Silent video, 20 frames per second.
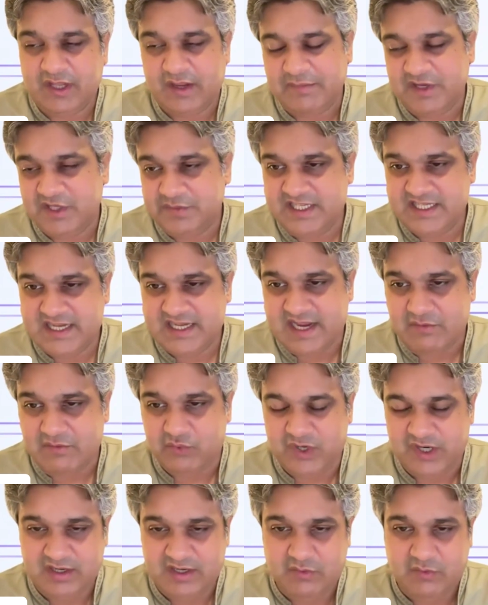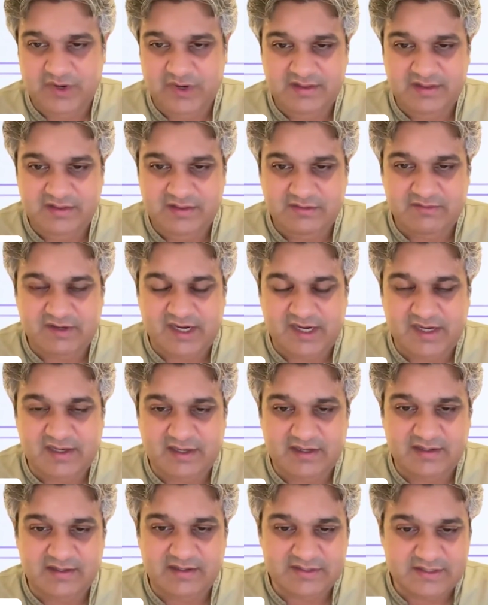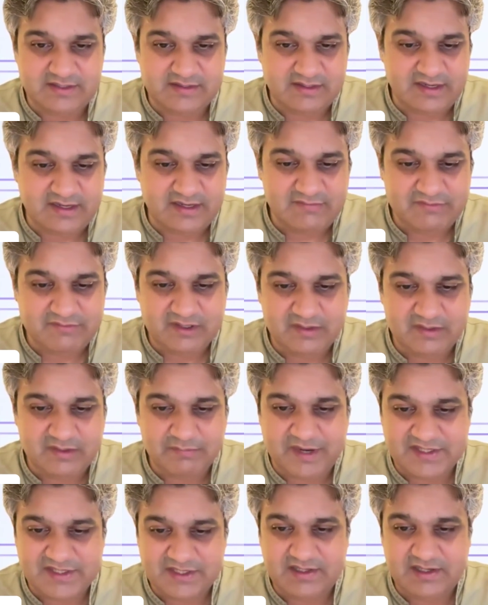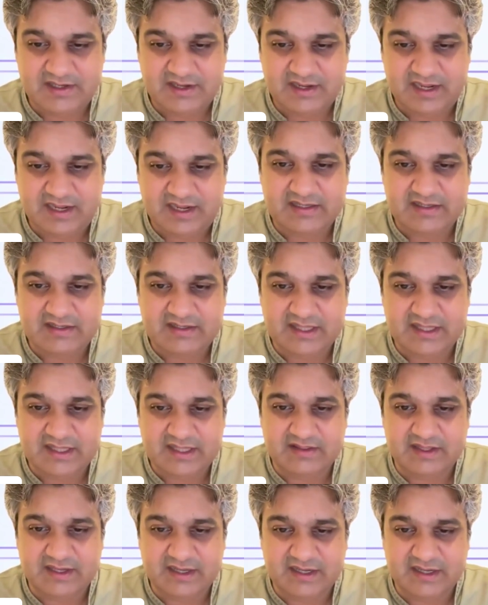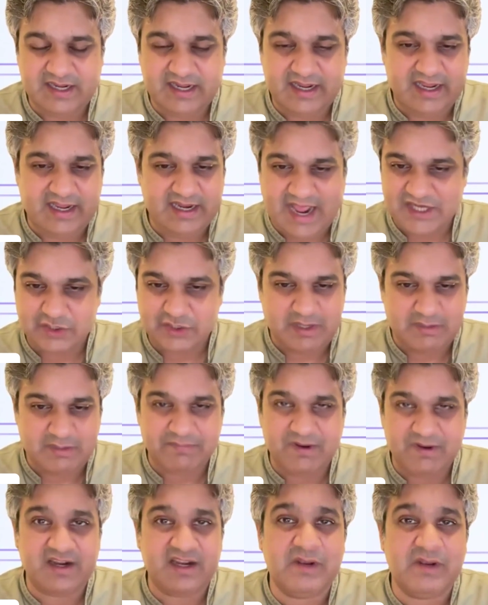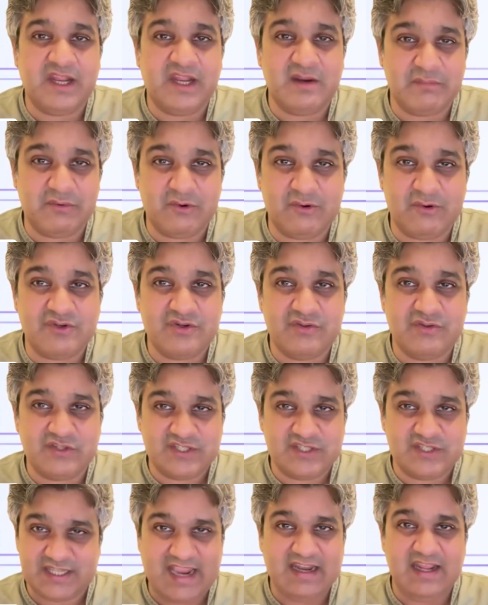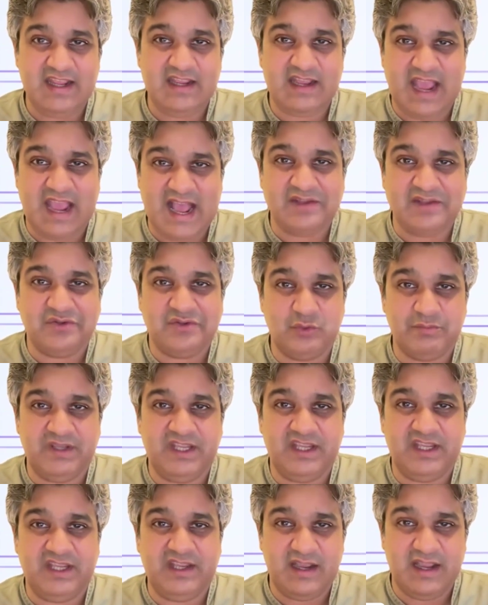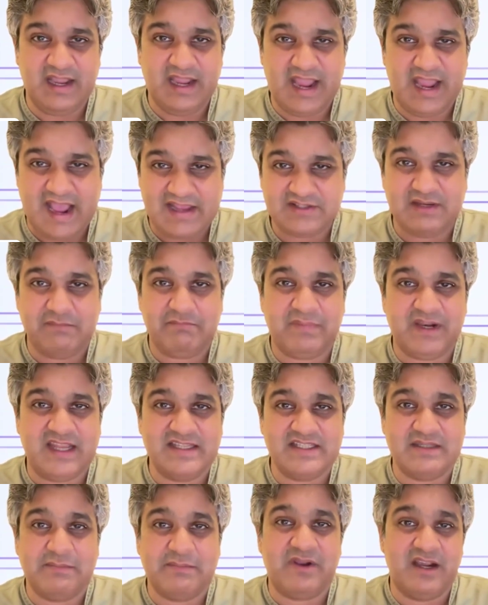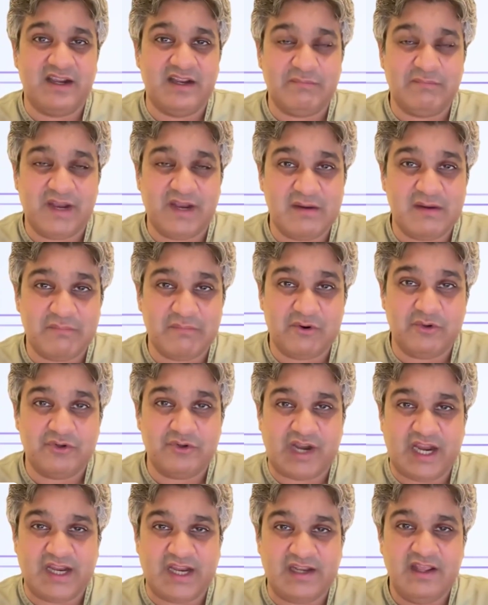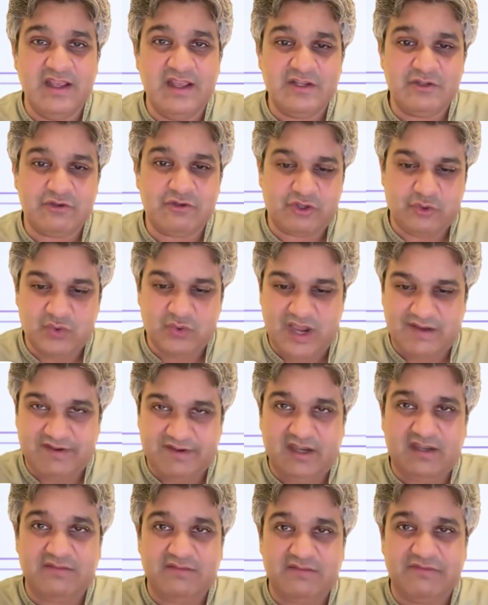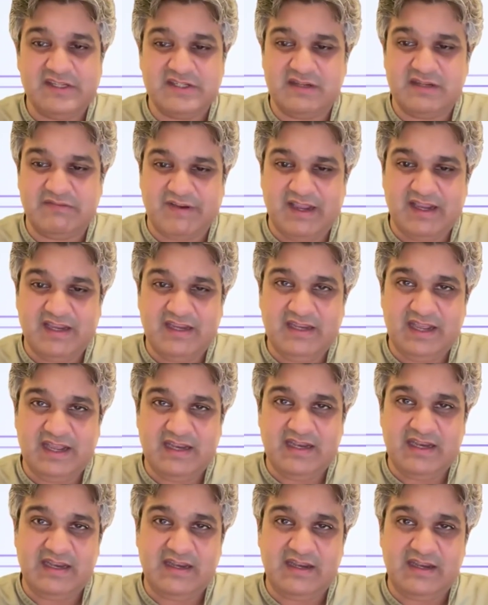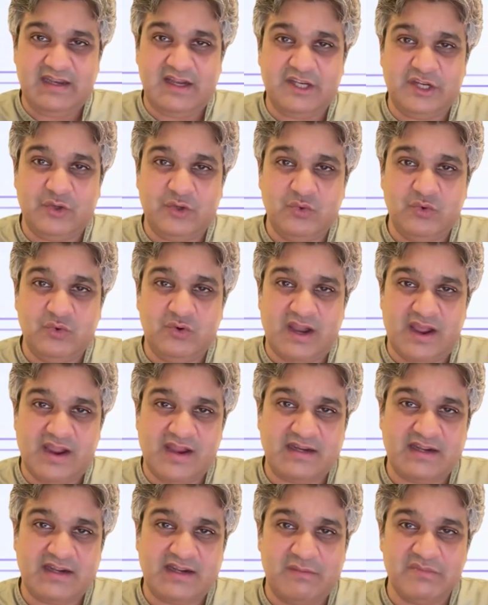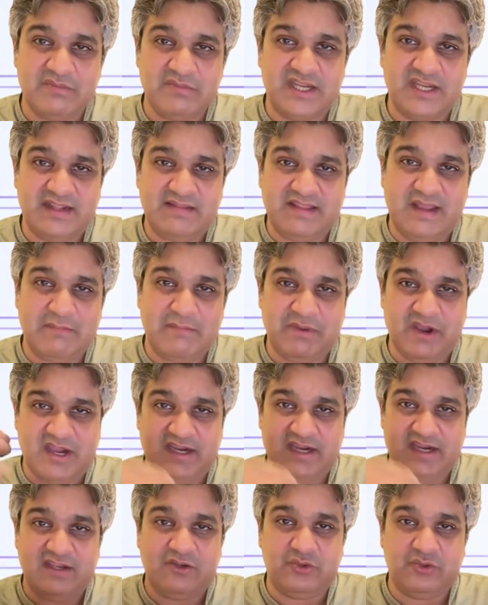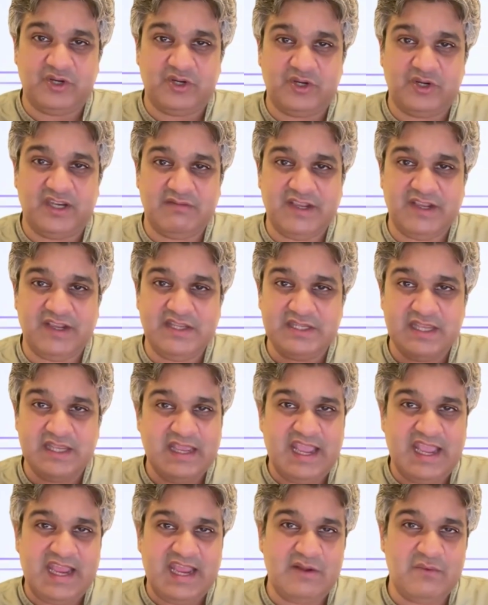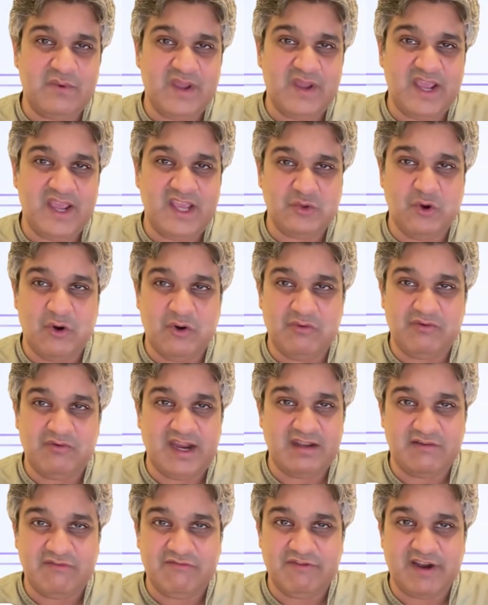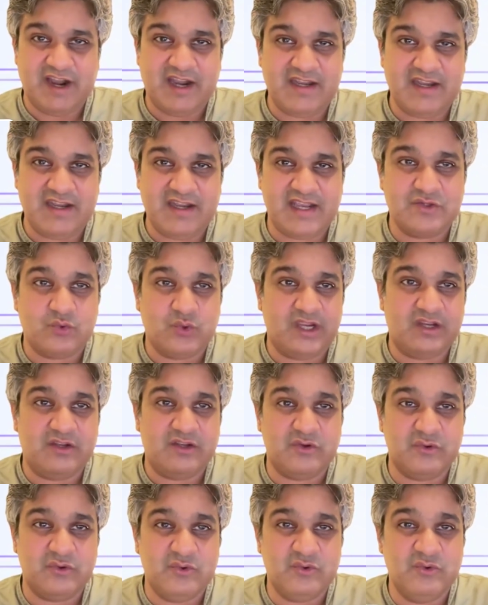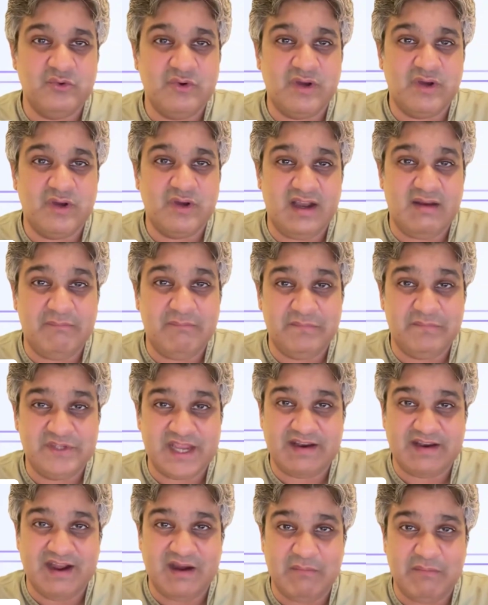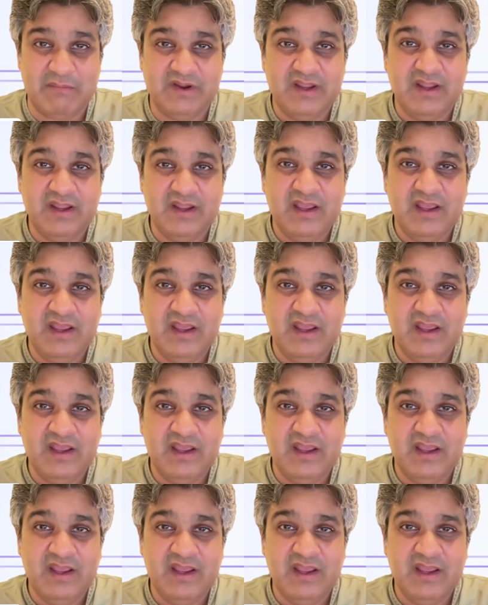the MSPs I work with, right, in a consultative capacity, it has to be a plug and play approach. The scaling has to be as simple as a plug and play approach, right? So you have an interface defined, and a new client comes in and they plug into your interface, and away you go, right? Very nice, quick to set up.